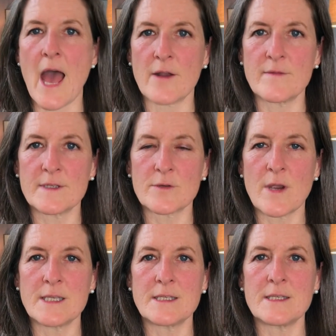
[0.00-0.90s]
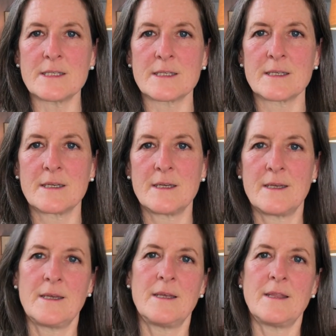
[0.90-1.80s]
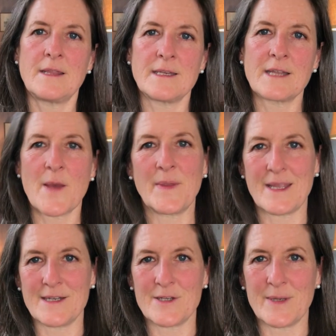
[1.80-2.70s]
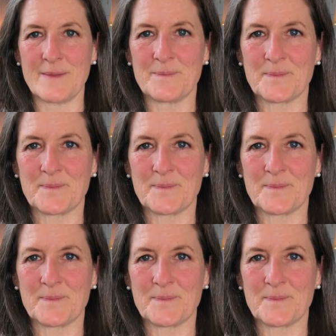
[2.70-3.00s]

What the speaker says: out of this crisis than coming into it.